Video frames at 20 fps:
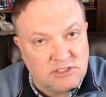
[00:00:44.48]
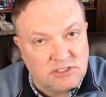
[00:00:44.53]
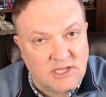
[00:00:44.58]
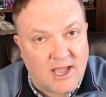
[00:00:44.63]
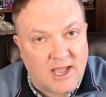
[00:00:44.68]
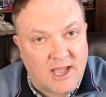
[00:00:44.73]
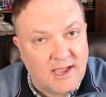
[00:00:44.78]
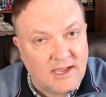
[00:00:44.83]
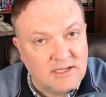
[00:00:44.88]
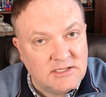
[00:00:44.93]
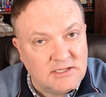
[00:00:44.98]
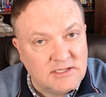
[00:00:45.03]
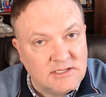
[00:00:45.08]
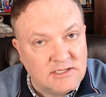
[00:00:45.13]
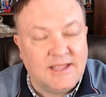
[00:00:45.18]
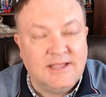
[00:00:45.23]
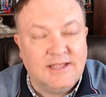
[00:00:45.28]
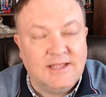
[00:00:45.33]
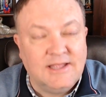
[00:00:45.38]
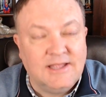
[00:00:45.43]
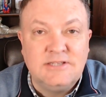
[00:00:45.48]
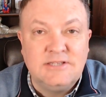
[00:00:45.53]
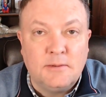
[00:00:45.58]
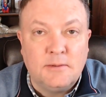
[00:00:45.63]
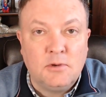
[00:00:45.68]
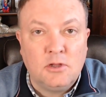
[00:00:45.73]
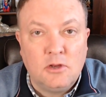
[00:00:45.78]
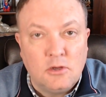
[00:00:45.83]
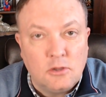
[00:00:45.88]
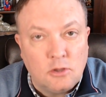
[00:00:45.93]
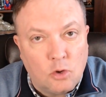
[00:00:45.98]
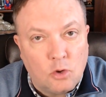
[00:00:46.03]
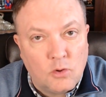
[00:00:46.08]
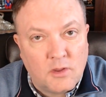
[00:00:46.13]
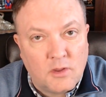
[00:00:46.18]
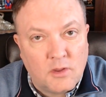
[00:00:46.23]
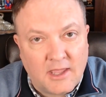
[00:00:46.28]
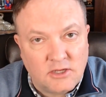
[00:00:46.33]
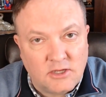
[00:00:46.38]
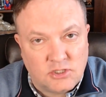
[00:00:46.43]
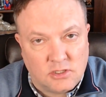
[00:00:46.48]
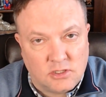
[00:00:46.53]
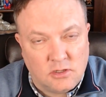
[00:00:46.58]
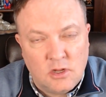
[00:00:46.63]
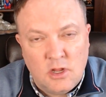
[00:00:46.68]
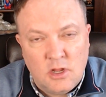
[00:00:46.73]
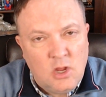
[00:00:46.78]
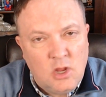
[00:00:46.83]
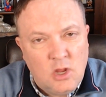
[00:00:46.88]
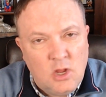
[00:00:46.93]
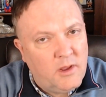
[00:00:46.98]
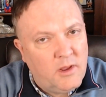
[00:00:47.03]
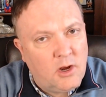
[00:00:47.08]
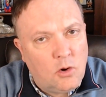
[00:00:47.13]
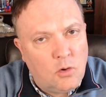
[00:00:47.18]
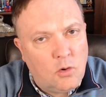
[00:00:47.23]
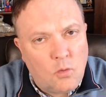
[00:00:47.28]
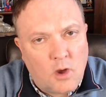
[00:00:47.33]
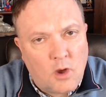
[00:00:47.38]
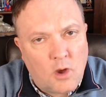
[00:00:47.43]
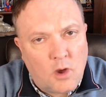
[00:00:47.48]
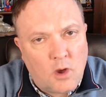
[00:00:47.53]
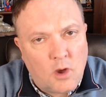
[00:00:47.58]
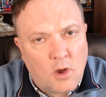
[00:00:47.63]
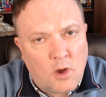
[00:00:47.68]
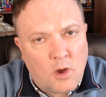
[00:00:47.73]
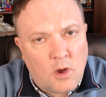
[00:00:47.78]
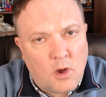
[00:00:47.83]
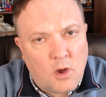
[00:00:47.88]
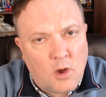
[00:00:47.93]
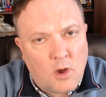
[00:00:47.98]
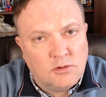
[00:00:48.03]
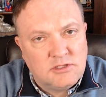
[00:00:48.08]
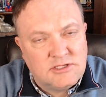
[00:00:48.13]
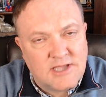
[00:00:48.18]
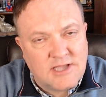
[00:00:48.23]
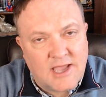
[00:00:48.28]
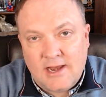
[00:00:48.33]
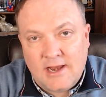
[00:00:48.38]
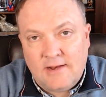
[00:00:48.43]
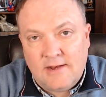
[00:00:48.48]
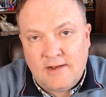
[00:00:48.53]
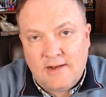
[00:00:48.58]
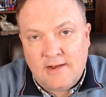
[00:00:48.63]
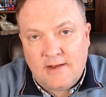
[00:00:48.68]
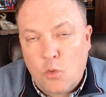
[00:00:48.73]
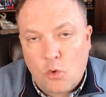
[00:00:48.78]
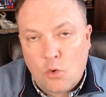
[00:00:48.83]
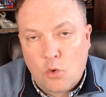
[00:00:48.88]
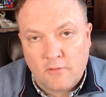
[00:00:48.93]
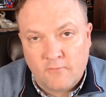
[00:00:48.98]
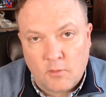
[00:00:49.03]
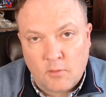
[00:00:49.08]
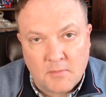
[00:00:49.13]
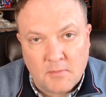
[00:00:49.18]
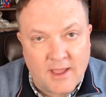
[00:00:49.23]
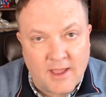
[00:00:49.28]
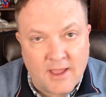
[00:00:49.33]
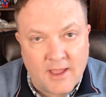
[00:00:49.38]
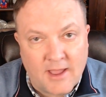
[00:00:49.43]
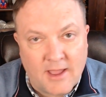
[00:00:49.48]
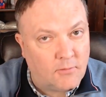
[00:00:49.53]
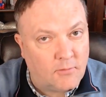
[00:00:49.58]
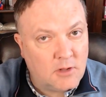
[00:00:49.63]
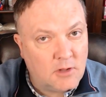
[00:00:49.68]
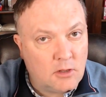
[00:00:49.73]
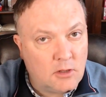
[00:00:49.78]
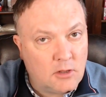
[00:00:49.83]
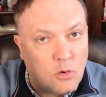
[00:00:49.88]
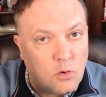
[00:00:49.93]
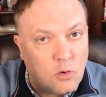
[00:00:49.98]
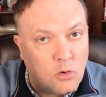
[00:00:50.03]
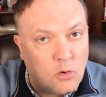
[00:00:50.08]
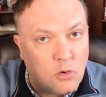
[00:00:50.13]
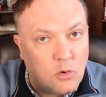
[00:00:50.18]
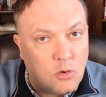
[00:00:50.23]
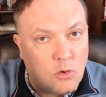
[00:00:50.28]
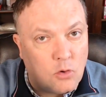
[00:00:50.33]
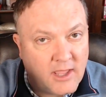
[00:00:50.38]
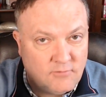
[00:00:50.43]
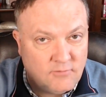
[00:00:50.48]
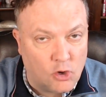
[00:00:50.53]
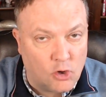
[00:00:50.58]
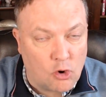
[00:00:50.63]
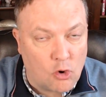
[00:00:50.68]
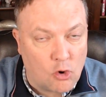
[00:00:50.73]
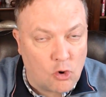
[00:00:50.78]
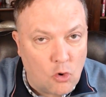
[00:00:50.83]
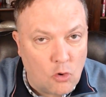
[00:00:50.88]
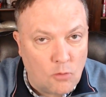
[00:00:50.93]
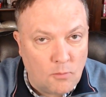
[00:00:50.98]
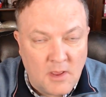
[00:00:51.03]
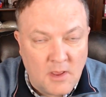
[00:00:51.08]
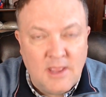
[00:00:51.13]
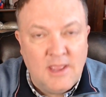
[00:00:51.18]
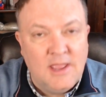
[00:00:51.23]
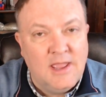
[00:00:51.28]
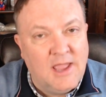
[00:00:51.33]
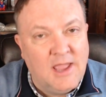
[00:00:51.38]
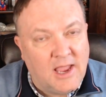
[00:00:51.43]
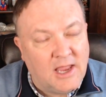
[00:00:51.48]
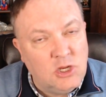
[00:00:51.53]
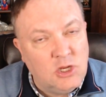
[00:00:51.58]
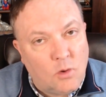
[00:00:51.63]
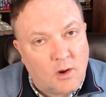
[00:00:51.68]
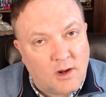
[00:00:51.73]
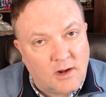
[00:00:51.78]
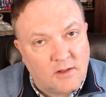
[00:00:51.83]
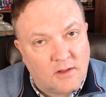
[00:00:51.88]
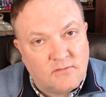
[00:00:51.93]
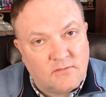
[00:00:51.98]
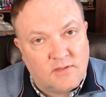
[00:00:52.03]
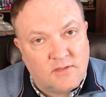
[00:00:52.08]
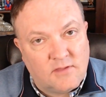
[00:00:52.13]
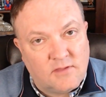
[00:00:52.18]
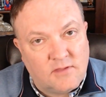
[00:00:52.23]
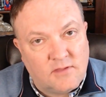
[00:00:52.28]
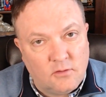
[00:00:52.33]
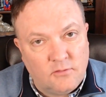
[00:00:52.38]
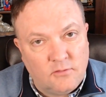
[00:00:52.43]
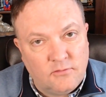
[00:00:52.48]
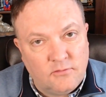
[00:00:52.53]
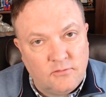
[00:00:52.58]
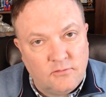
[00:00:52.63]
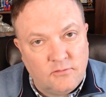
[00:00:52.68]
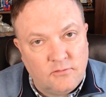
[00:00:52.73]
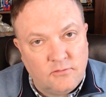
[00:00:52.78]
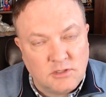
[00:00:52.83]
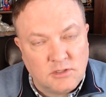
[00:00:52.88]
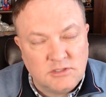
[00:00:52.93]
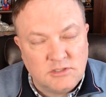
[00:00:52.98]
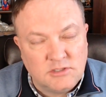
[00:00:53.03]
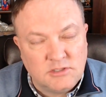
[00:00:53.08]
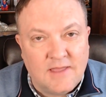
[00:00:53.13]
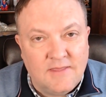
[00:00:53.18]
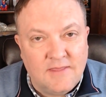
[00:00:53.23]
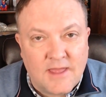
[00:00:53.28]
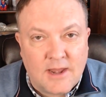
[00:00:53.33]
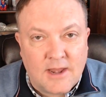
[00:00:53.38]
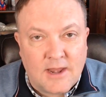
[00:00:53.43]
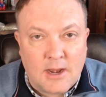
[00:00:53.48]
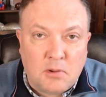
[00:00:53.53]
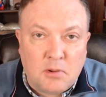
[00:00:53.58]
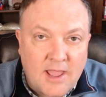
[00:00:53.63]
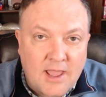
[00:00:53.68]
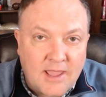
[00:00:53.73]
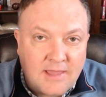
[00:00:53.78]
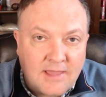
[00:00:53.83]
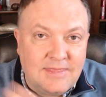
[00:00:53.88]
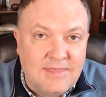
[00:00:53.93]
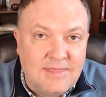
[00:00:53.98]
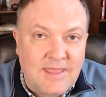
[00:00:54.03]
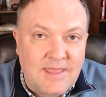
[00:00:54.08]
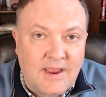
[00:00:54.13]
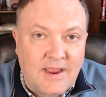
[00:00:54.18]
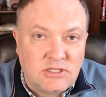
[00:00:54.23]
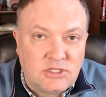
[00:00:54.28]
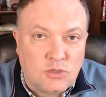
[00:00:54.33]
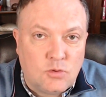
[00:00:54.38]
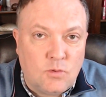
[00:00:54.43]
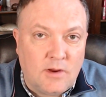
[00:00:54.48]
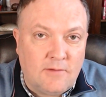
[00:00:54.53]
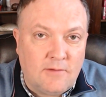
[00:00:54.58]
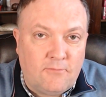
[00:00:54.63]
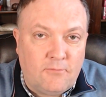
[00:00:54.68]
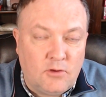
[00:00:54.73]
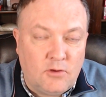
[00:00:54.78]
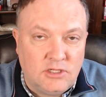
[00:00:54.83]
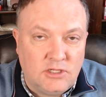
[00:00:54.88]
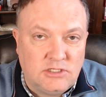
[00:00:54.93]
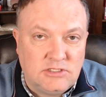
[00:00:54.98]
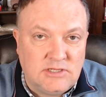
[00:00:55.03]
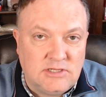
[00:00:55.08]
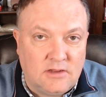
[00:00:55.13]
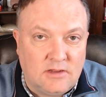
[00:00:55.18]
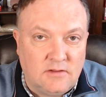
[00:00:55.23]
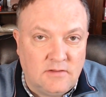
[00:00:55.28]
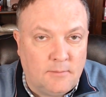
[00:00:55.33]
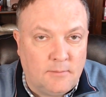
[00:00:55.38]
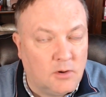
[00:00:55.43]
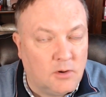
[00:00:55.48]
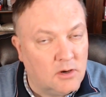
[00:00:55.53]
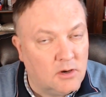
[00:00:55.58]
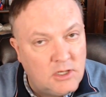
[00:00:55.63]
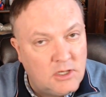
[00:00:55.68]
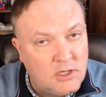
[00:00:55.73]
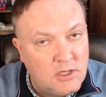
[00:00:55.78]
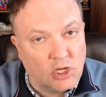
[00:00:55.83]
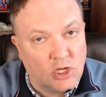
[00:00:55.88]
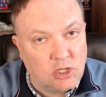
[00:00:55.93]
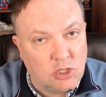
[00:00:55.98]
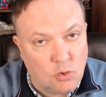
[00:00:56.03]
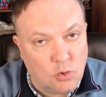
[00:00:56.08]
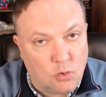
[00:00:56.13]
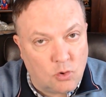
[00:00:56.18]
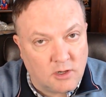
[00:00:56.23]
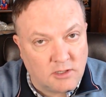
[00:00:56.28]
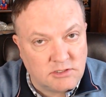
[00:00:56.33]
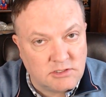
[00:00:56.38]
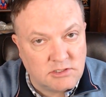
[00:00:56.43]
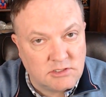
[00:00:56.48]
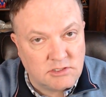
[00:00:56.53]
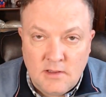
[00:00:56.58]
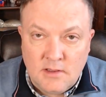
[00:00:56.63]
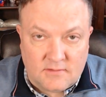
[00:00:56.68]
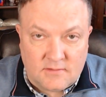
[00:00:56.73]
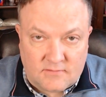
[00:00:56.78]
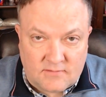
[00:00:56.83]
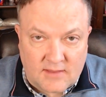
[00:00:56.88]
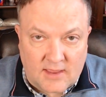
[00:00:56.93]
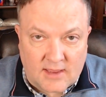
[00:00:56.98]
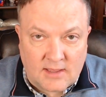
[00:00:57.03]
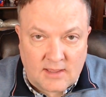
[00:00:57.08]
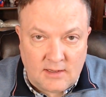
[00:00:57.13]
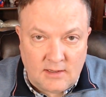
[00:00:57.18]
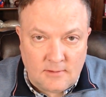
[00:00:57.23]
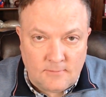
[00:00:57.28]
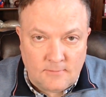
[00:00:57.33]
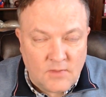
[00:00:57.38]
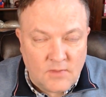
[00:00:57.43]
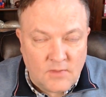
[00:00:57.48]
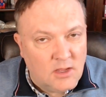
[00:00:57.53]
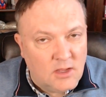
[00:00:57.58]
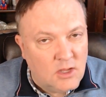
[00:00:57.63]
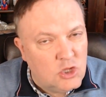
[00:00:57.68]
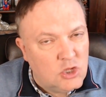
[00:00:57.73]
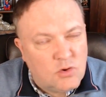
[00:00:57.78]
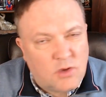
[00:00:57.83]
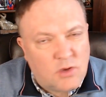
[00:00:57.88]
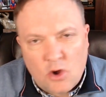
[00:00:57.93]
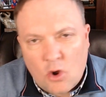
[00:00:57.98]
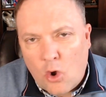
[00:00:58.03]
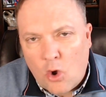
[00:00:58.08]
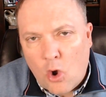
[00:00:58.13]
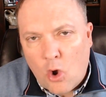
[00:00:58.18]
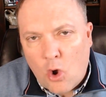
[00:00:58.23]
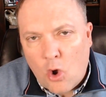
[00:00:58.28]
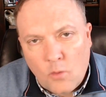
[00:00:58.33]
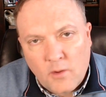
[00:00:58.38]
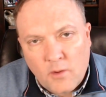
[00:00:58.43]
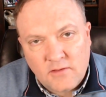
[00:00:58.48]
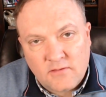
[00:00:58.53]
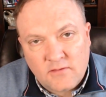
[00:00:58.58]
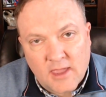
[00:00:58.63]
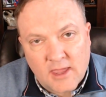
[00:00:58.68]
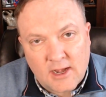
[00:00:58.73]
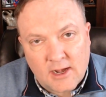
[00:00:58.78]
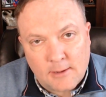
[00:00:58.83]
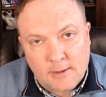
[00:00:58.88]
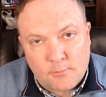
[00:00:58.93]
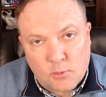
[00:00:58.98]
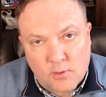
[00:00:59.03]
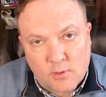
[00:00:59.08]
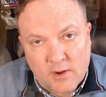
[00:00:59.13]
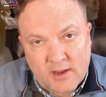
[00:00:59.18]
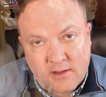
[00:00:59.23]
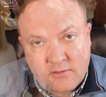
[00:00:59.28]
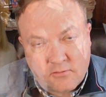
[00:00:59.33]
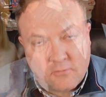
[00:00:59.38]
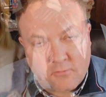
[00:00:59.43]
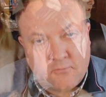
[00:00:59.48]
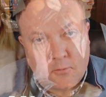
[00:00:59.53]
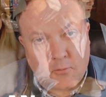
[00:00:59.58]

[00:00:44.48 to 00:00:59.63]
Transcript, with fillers: size, and similar location. We don't want to go outside of a quarter of a mile from the location of your home, and you want to study those numbers and then apply their square footage sale number to yours. The second you can always get an appraisal